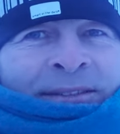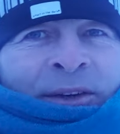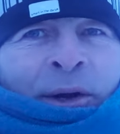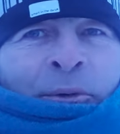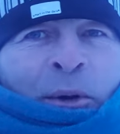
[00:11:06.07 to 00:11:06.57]

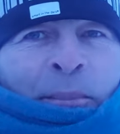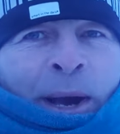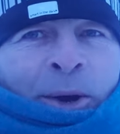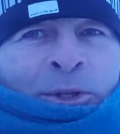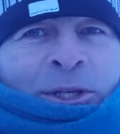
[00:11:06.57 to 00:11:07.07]
Very
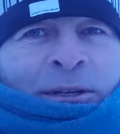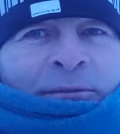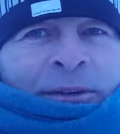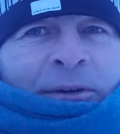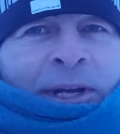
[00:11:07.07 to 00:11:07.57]
remote,
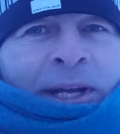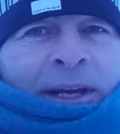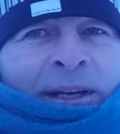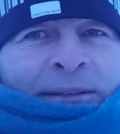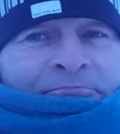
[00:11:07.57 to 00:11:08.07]
very,
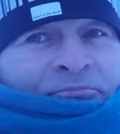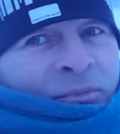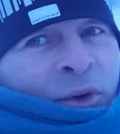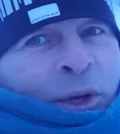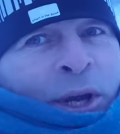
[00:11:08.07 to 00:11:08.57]

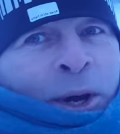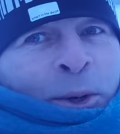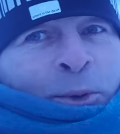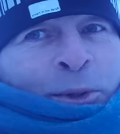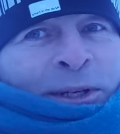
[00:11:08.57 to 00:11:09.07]
very
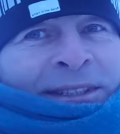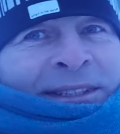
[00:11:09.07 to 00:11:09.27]
cold.